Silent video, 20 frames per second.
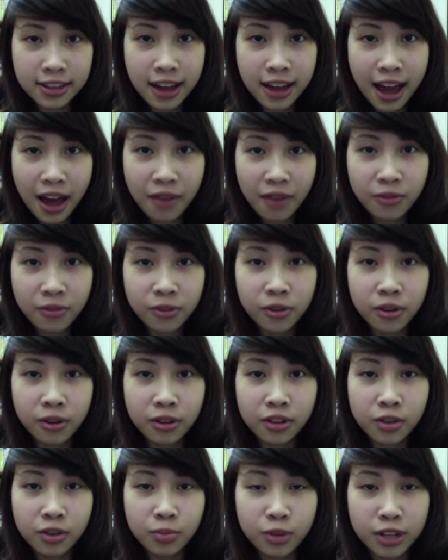after
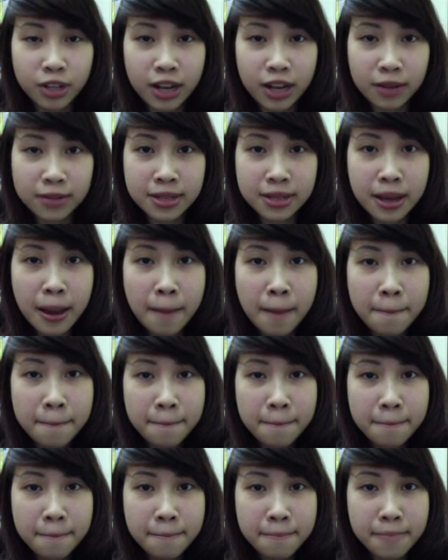you pronounce
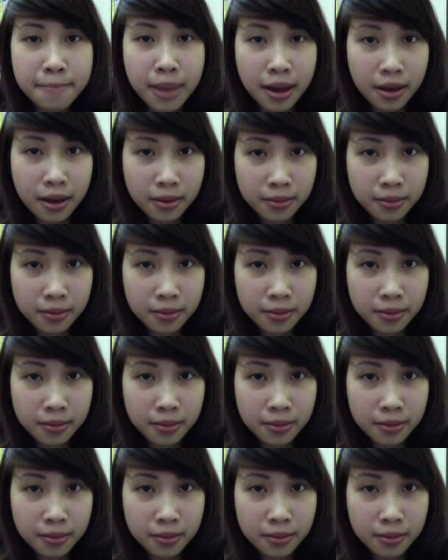b.